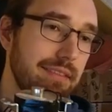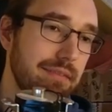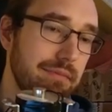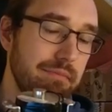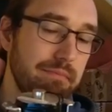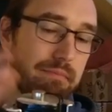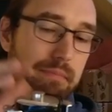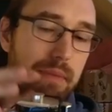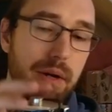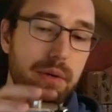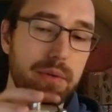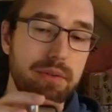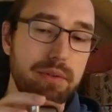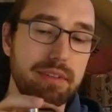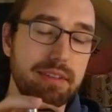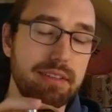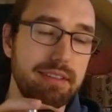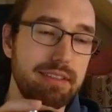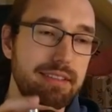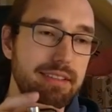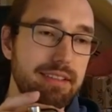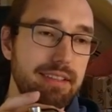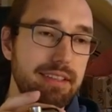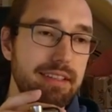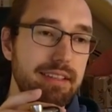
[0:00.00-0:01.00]

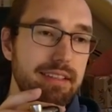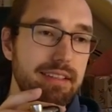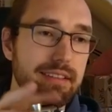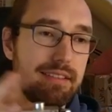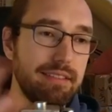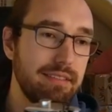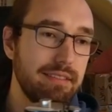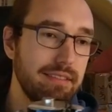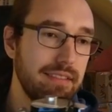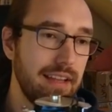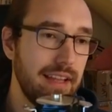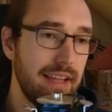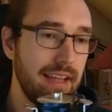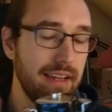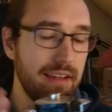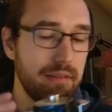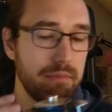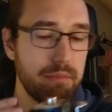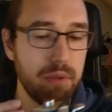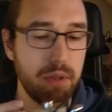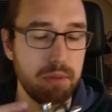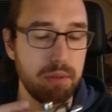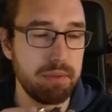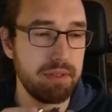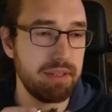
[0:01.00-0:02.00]
mounted in like
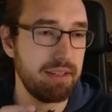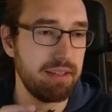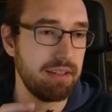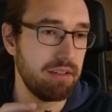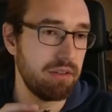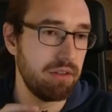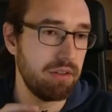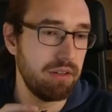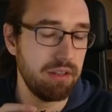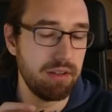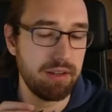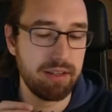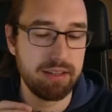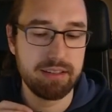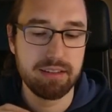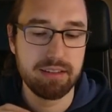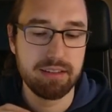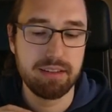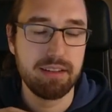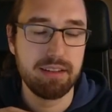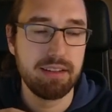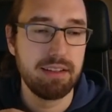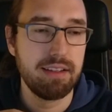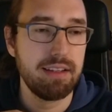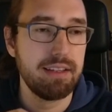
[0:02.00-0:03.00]
permanent, right?
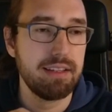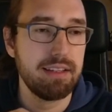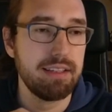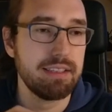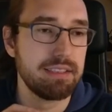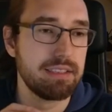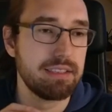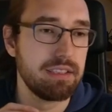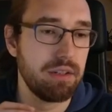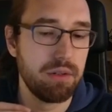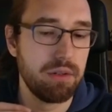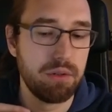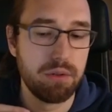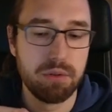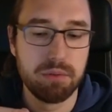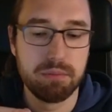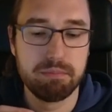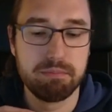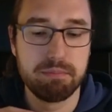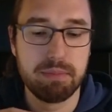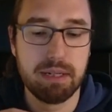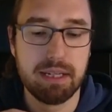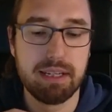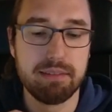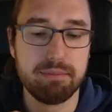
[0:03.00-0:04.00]
So,
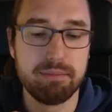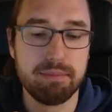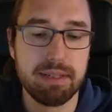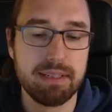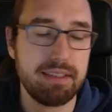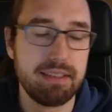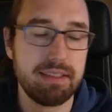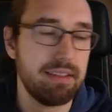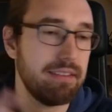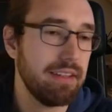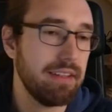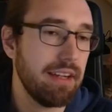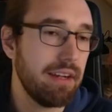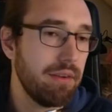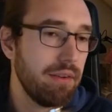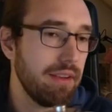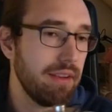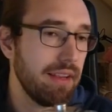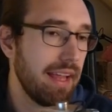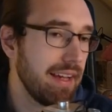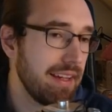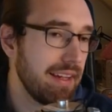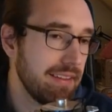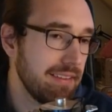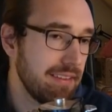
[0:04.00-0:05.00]
but in general,
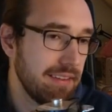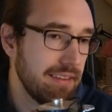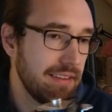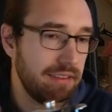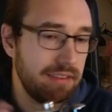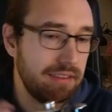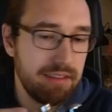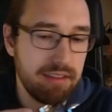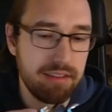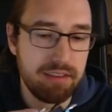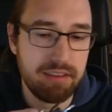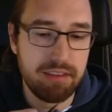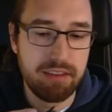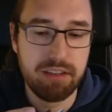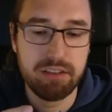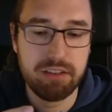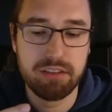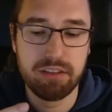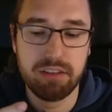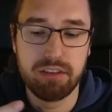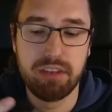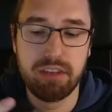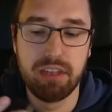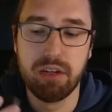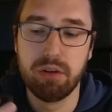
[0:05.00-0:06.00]
like the
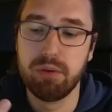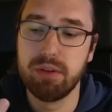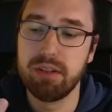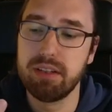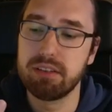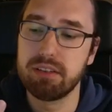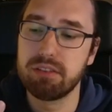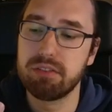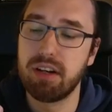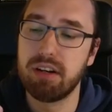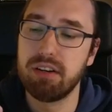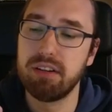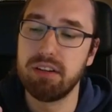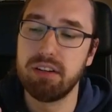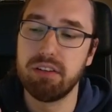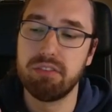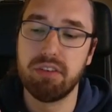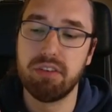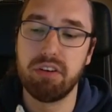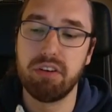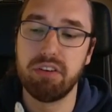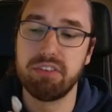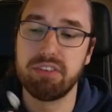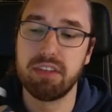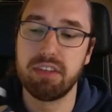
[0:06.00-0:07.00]
theory is very,
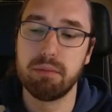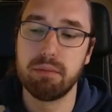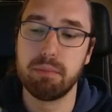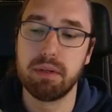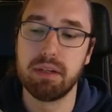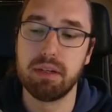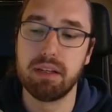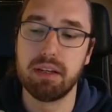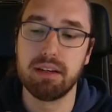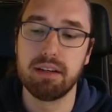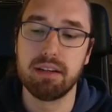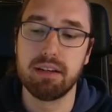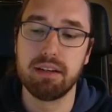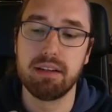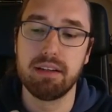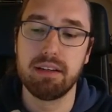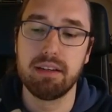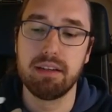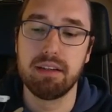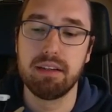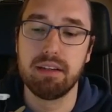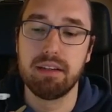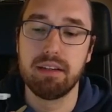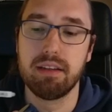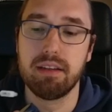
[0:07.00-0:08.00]
very similar,
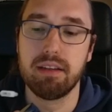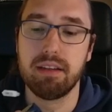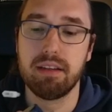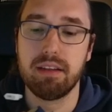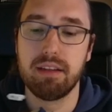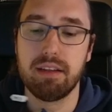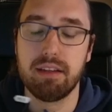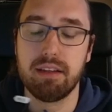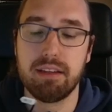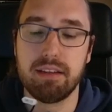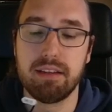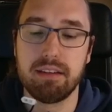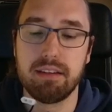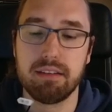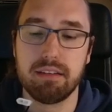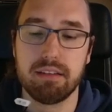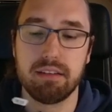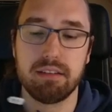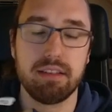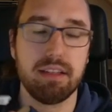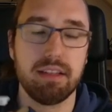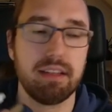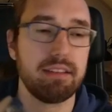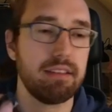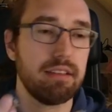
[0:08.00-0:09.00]
and it
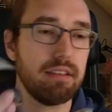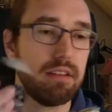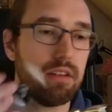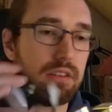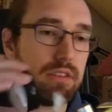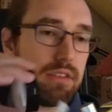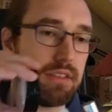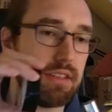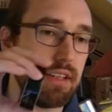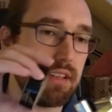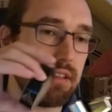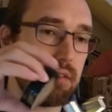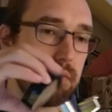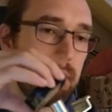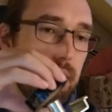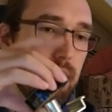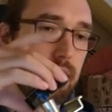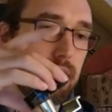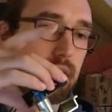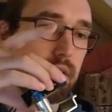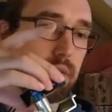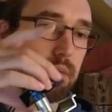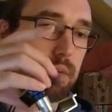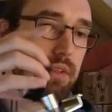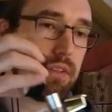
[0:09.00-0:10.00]
doesn't
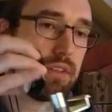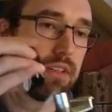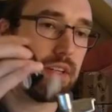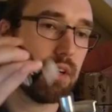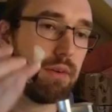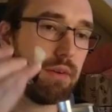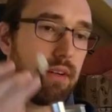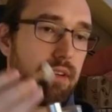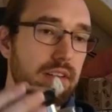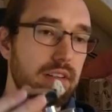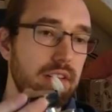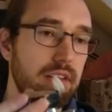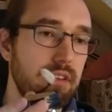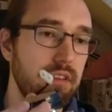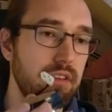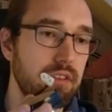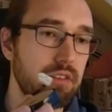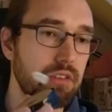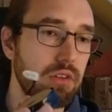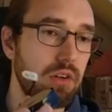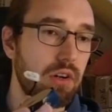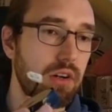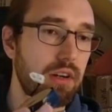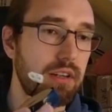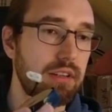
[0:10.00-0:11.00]
matter which direction this
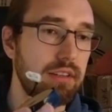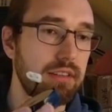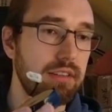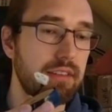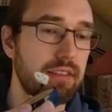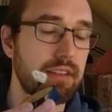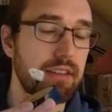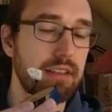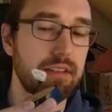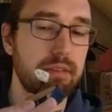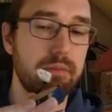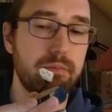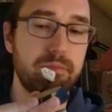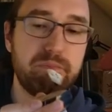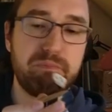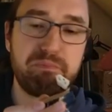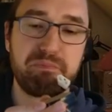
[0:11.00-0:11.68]
coil is here.